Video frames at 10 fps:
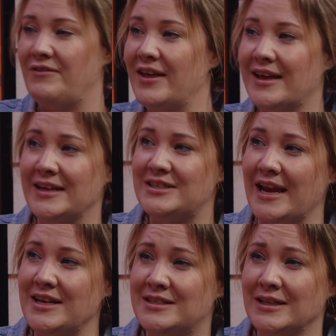feel like it
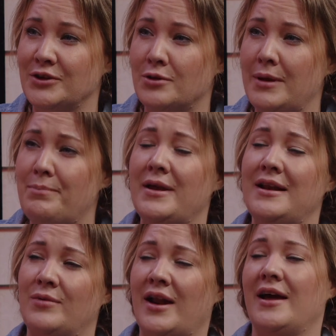changed a little bit, but
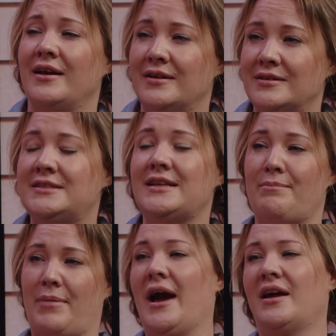when I
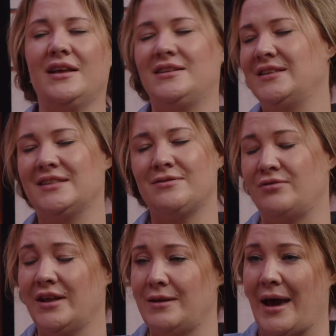step back, it doesn't
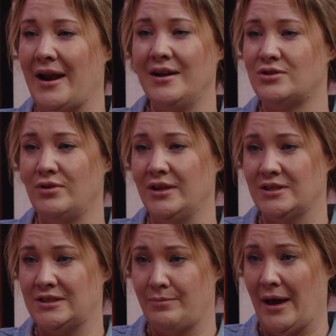really matter. It's really
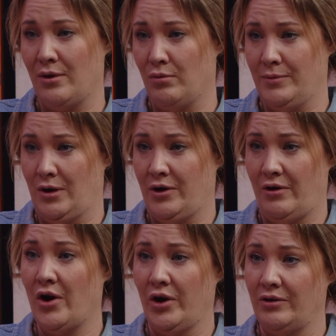just about a woman on
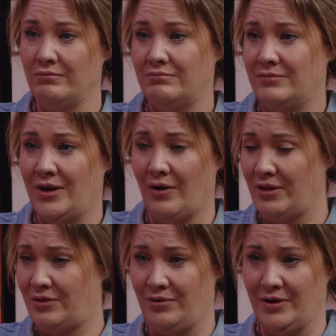her own
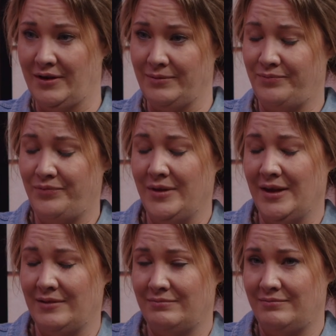going through
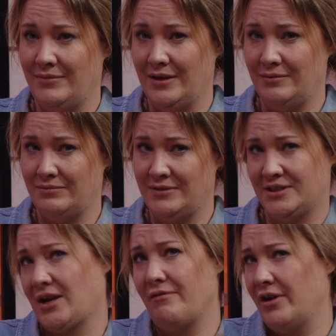
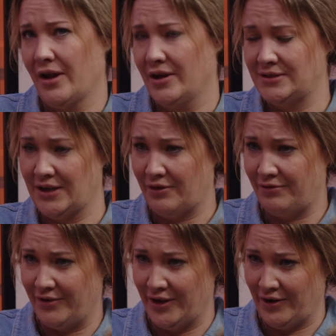discovering
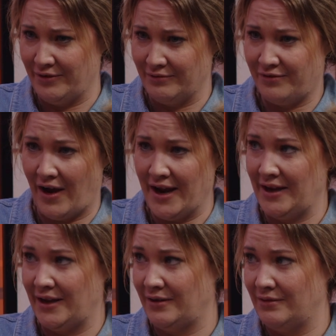herself, you know, and
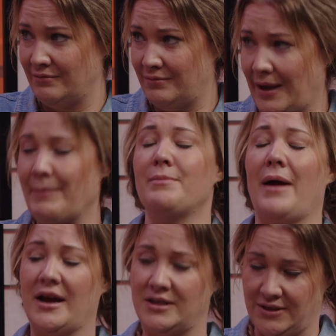coming
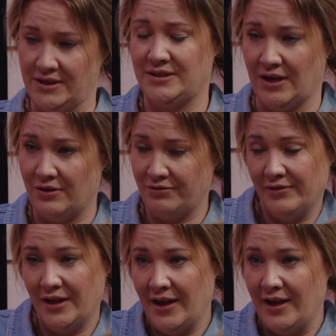back to herself.
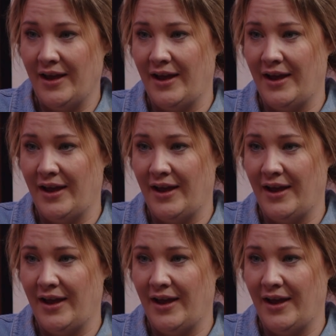Yeah.